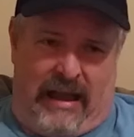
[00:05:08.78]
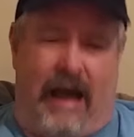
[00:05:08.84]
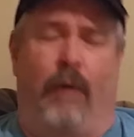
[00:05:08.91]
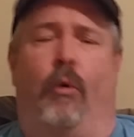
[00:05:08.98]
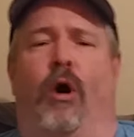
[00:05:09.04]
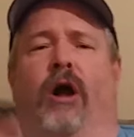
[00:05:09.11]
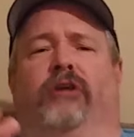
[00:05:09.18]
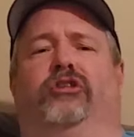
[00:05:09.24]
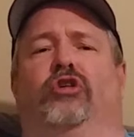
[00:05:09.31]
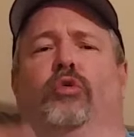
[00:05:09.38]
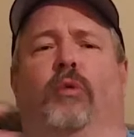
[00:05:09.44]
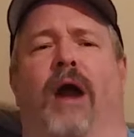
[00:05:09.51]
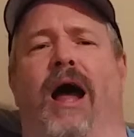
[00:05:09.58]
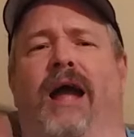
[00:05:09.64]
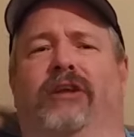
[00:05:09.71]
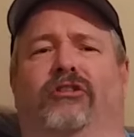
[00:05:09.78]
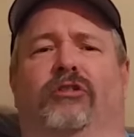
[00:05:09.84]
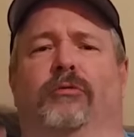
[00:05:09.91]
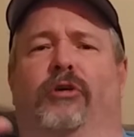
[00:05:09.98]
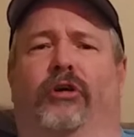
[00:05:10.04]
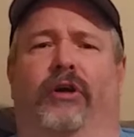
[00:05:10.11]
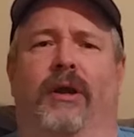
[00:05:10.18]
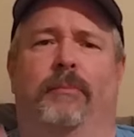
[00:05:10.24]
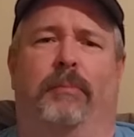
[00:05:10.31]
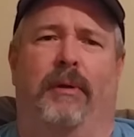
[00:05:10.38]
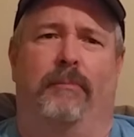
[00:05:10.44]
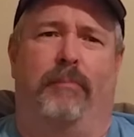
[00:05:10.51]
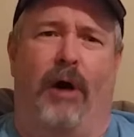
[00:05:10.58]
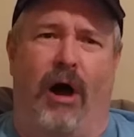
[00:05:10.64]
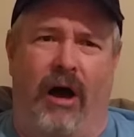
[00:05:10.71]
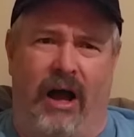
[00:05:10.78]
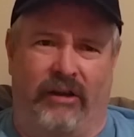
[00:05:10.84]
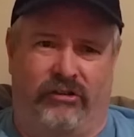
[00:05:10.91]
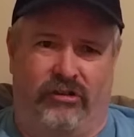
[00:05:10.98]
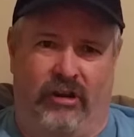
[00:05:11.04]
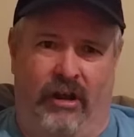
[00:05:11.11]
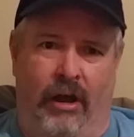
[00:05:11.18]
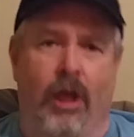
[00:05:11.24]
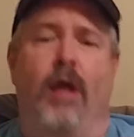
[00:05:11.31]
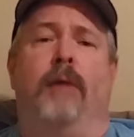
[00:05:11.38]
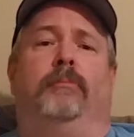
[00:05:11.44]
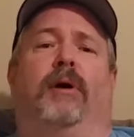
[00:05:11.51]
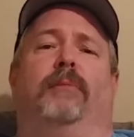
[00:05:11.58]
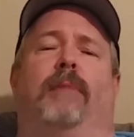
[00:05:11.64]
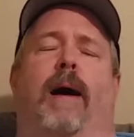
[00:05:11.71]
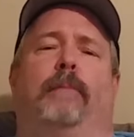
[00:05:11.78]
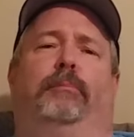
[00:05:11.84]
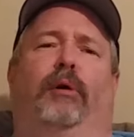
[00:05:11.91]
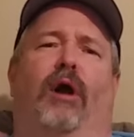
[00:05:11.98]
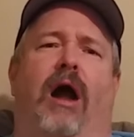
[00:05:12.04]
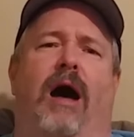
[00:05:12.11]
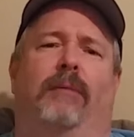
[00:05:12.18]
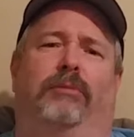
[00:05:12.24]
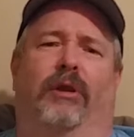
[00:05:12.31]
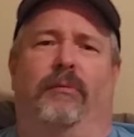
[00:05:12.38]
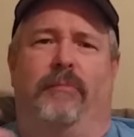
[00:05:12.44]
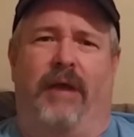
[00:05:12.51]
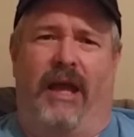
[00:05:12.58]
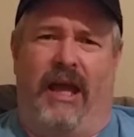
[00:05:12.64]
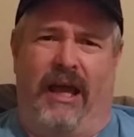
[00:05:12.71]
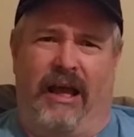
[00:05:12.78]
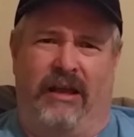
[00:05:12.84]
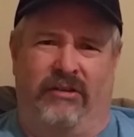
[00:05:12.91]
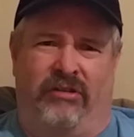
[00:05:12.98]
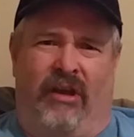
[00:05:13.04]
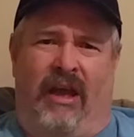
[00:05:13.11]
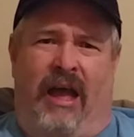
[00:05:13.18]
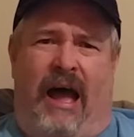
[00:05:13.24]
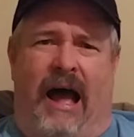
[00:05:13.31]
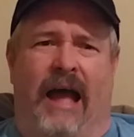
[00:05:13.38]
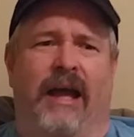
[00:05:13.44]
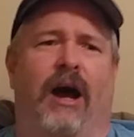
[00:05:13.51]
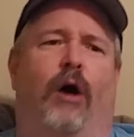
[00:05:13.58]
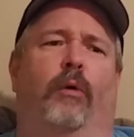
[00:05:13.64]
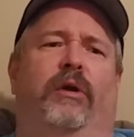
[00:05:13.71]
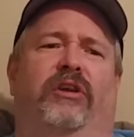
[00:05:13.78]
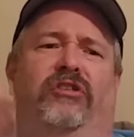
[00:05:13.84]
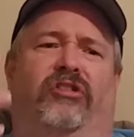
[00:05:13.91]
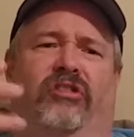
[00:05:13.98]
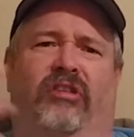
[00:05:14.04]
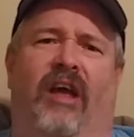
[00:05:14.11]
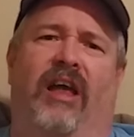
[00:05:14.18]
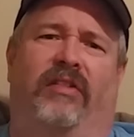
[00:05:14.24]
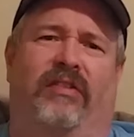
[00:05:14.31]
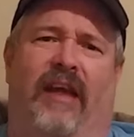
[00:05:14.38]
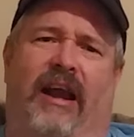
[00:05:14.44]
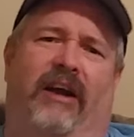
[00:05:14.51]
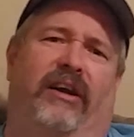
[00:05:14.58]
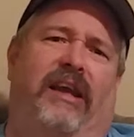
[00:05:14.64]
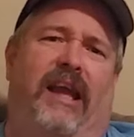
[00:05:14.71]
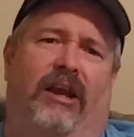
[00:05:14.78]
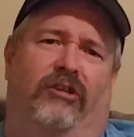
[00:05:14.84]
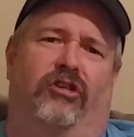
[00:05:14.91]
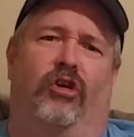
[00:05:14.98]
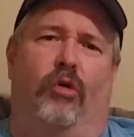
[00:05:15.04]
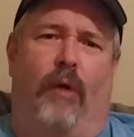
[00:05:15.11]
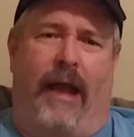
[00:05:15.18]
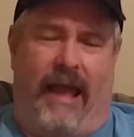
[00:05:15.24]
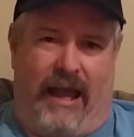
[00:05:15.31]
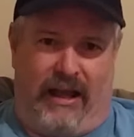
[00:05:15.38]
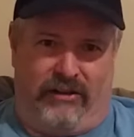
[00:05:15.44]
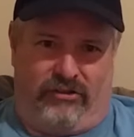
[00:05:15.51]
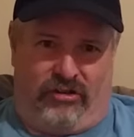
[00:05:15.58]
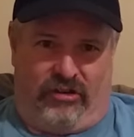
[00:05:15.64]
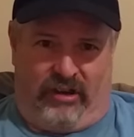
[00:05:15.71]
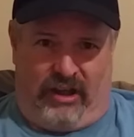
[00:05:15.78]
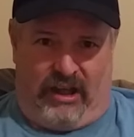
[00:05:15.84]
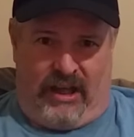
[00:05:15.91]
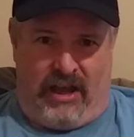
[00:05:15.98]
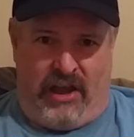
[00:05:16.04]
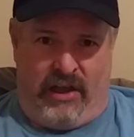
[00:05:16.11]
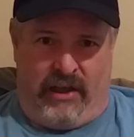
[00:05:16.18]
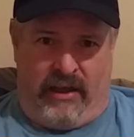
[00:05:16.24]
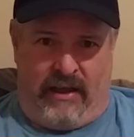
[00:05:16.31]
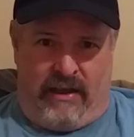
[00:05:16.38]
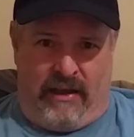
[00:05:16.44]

I want to write some creepy pasta, but my problem is I always sit there and get too antsy.